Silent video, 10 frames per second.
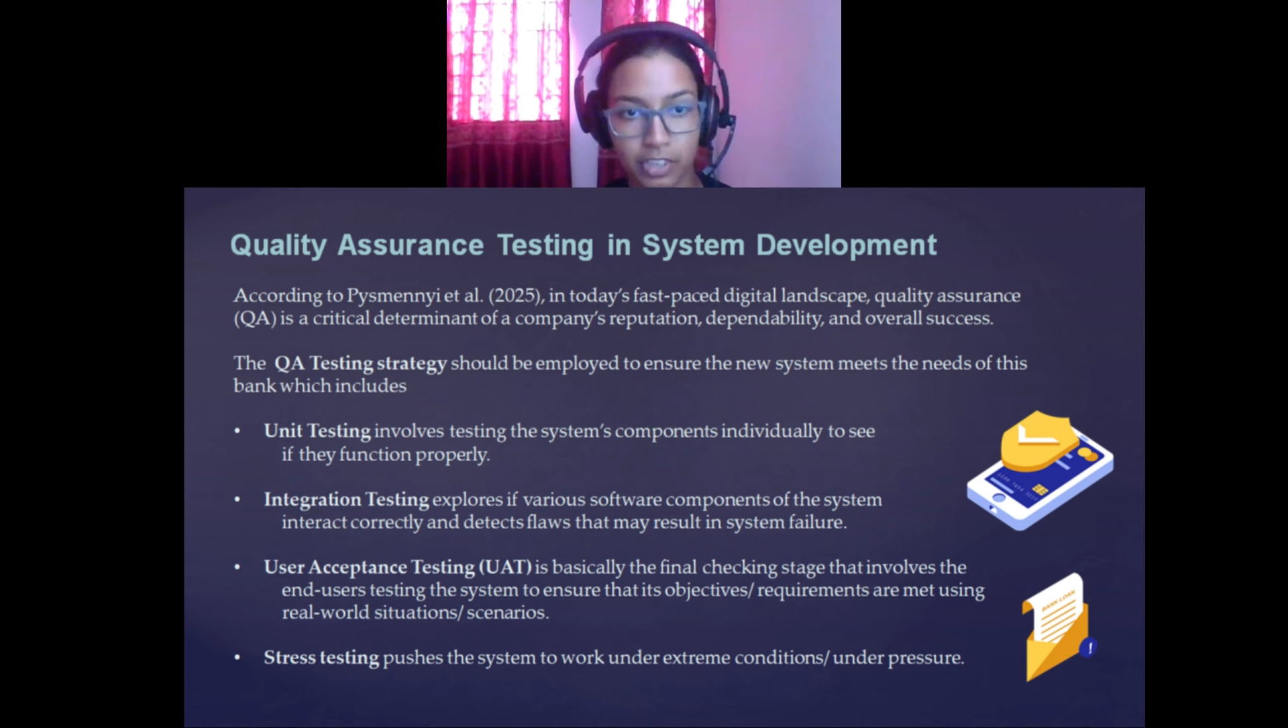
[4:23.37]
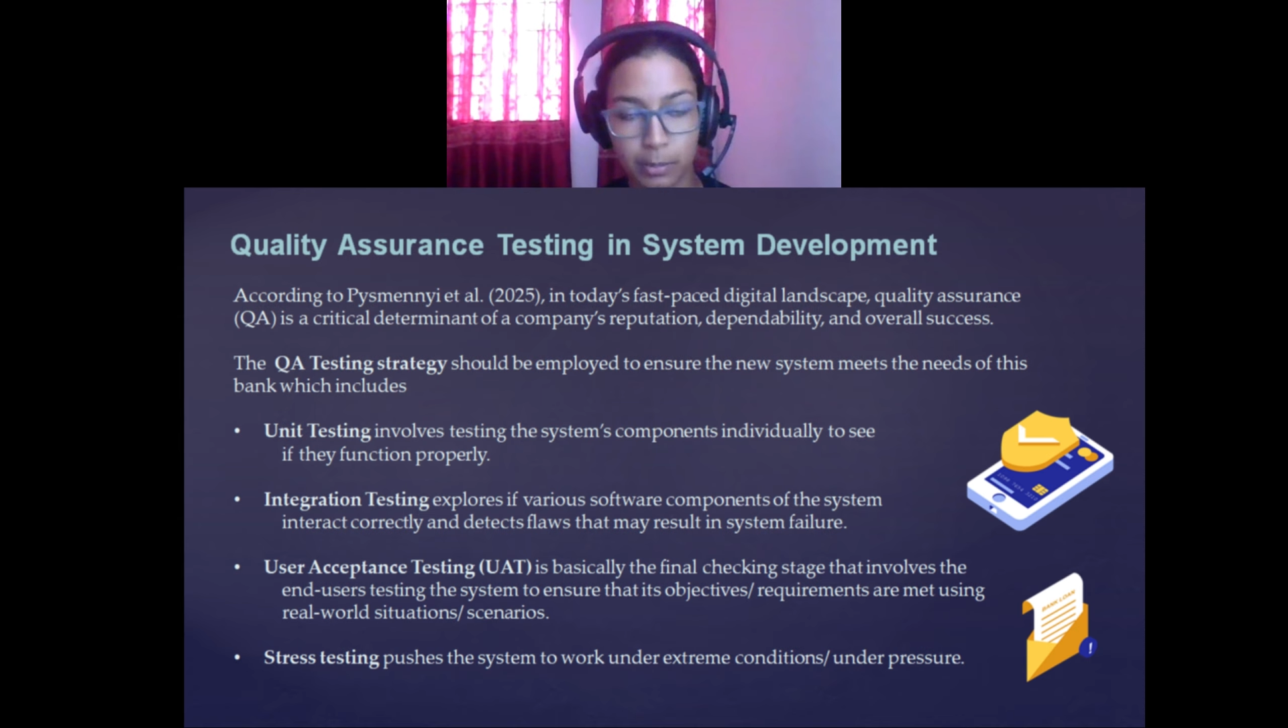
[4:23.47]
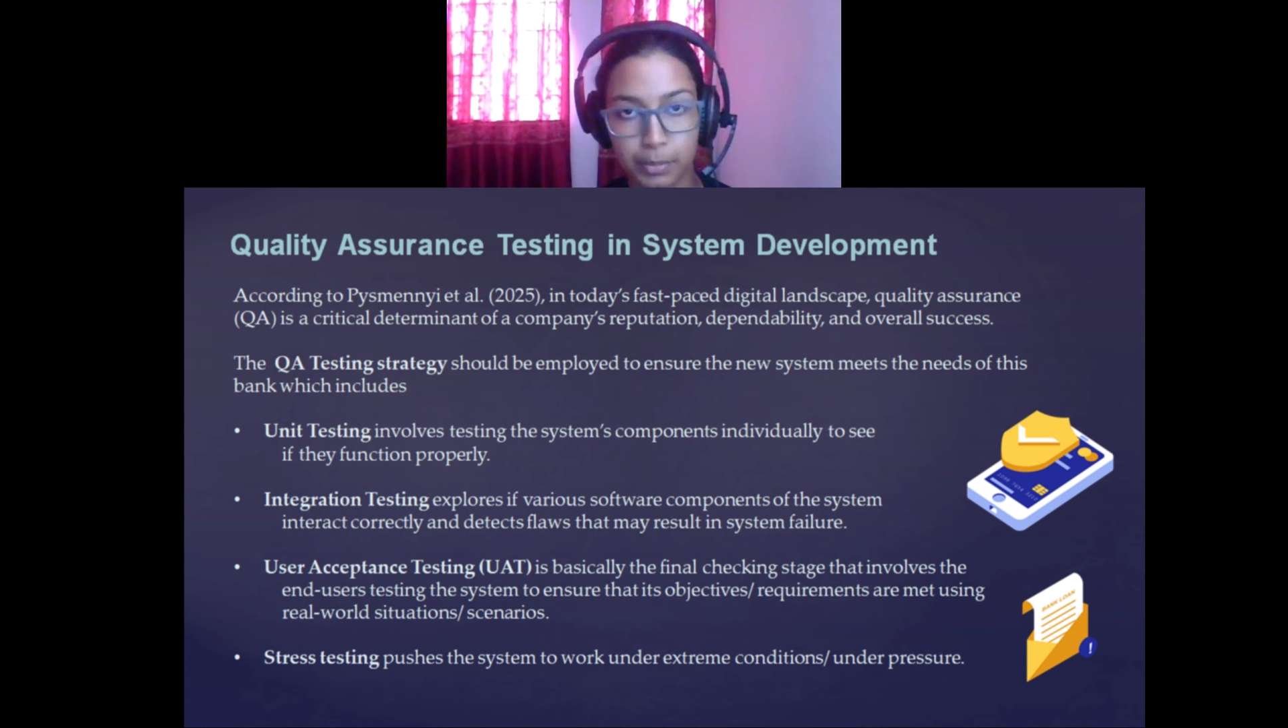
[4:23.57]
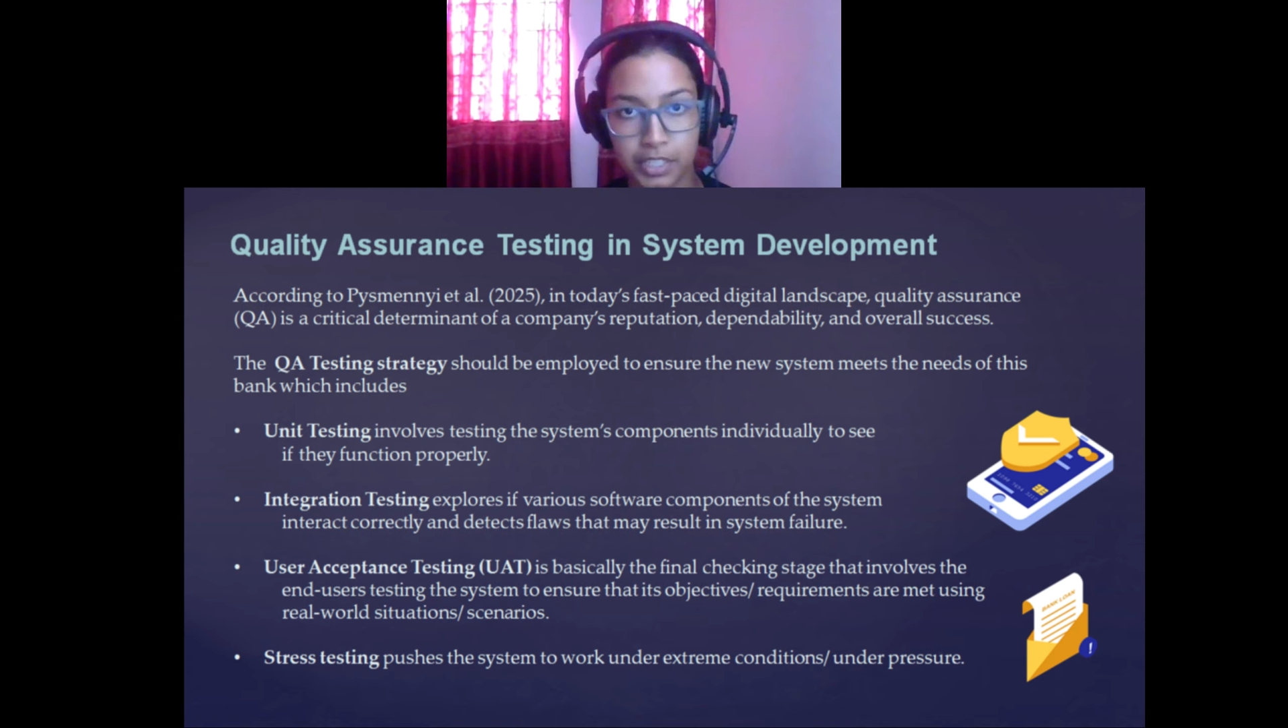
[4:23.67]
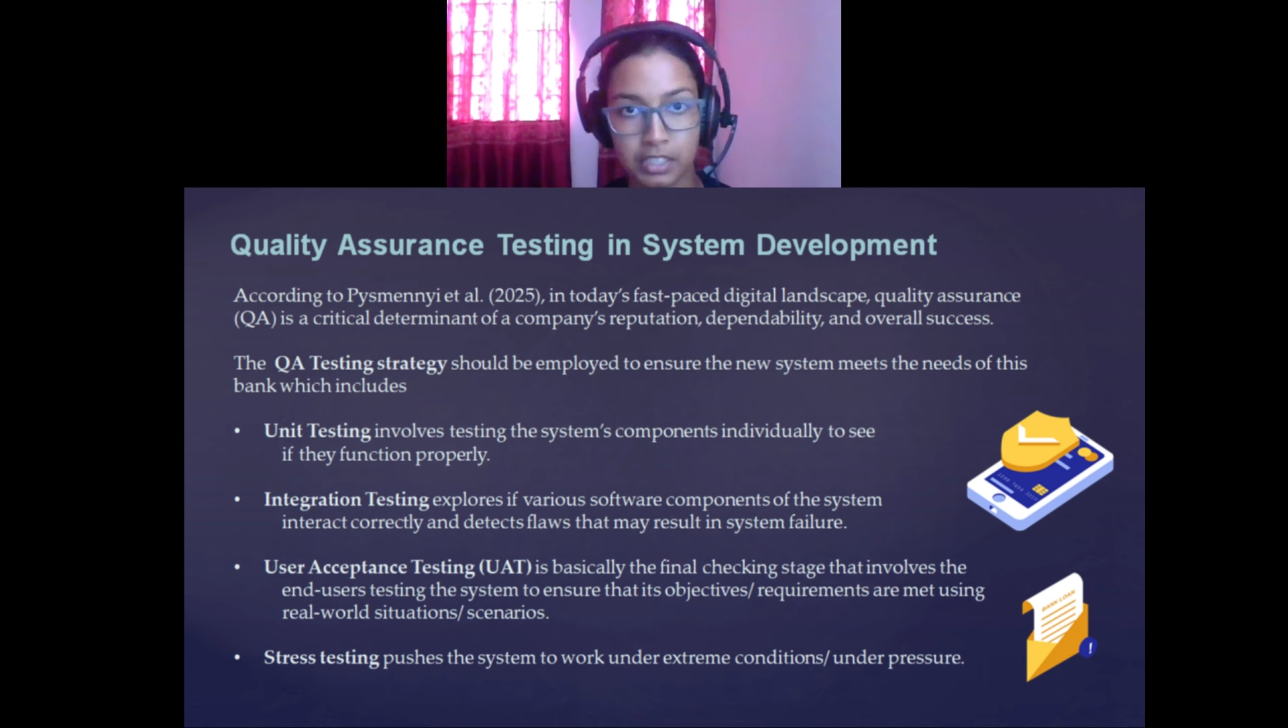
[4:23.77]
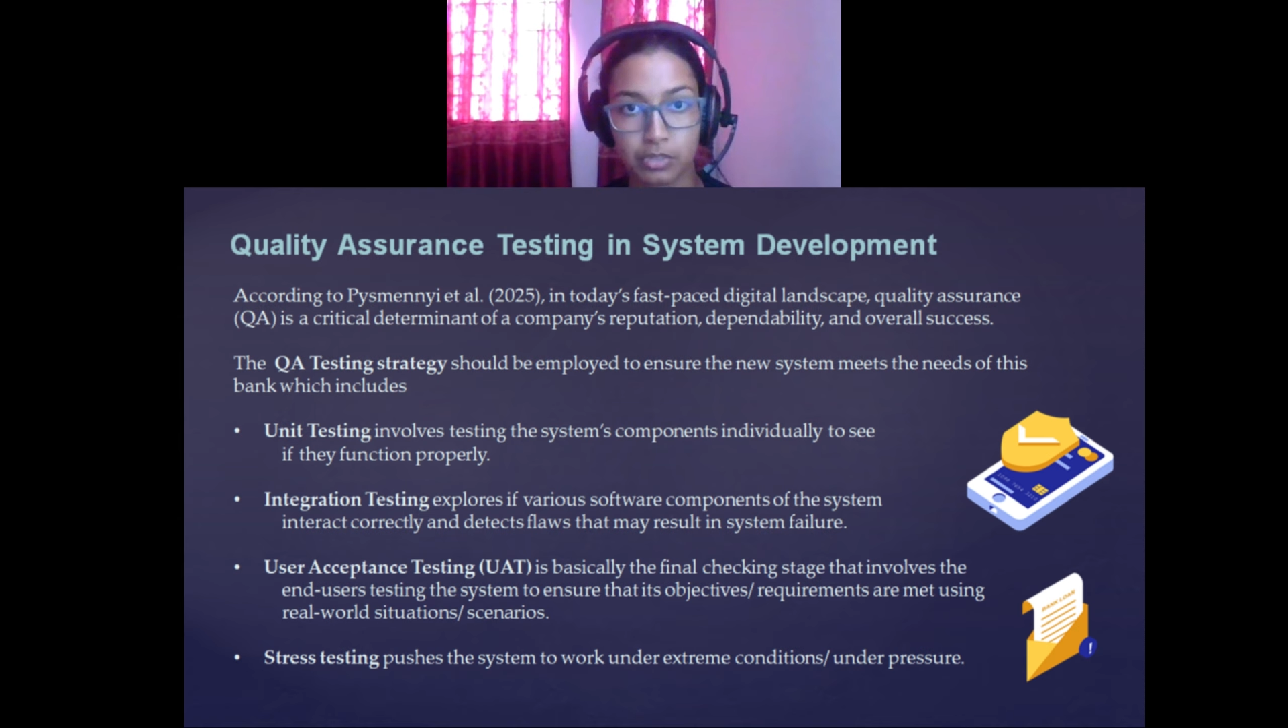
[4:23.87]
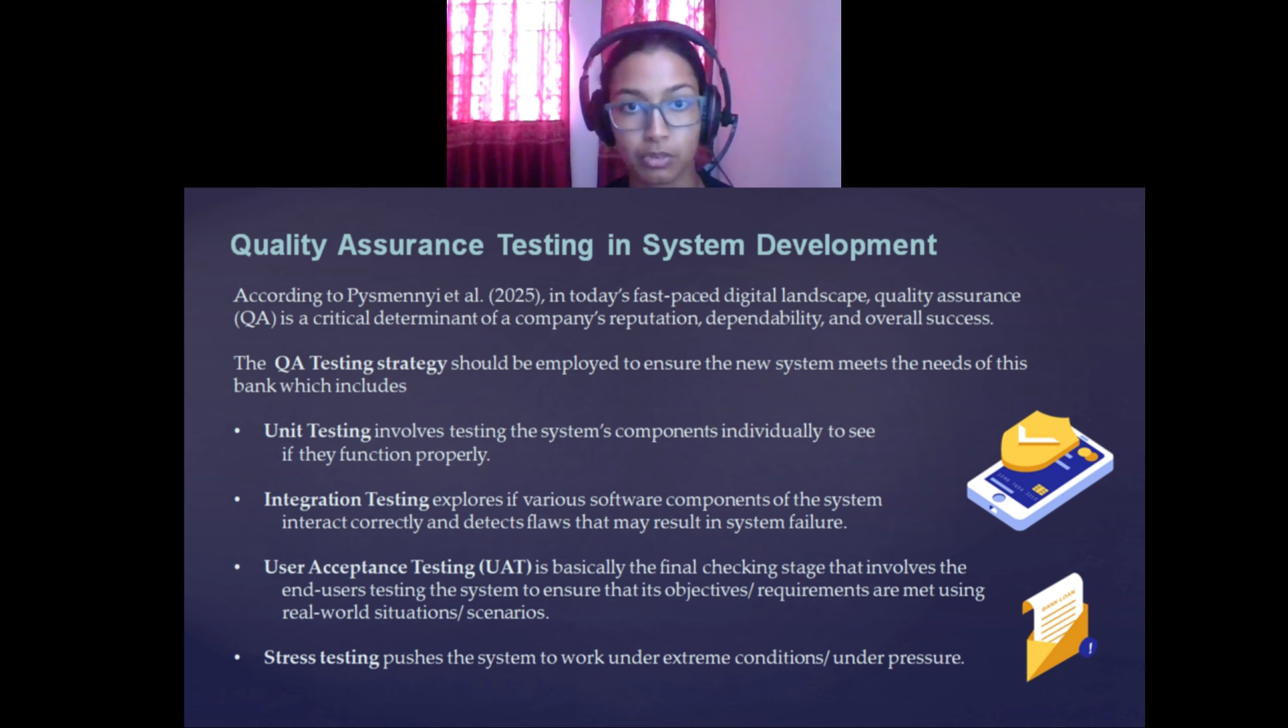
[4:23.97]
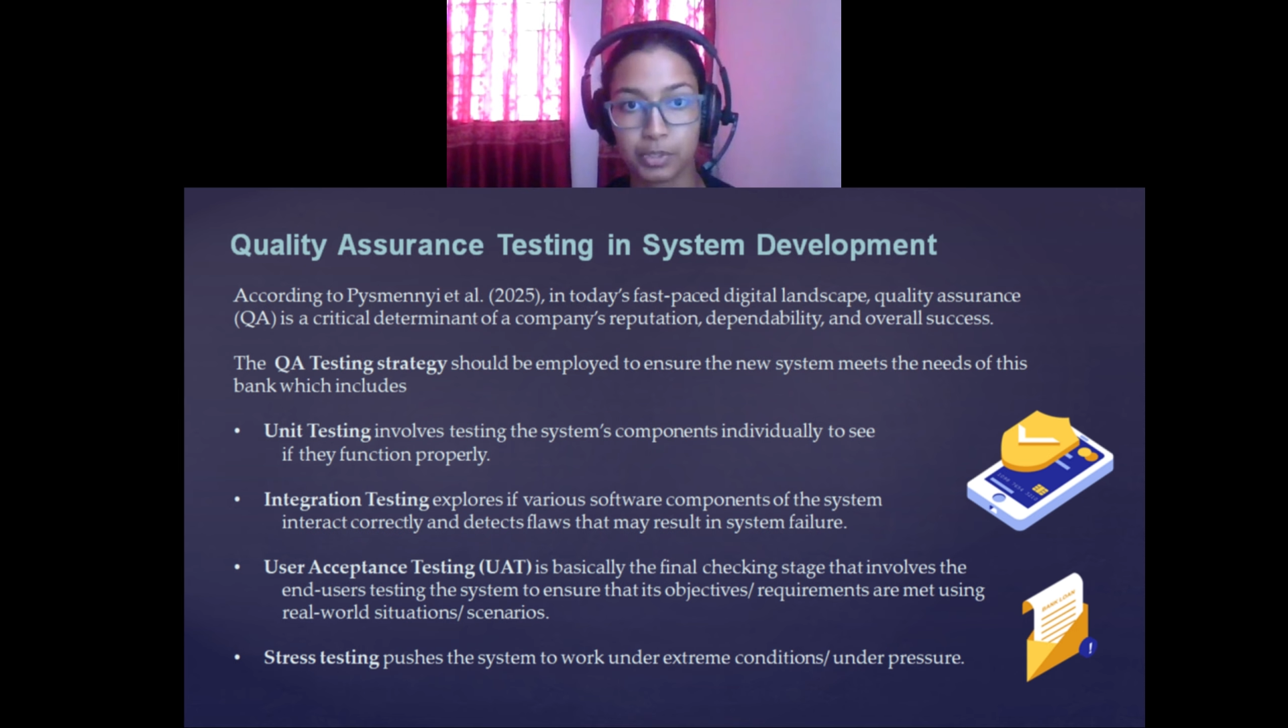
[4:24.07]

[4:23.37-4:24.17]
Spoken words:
a company's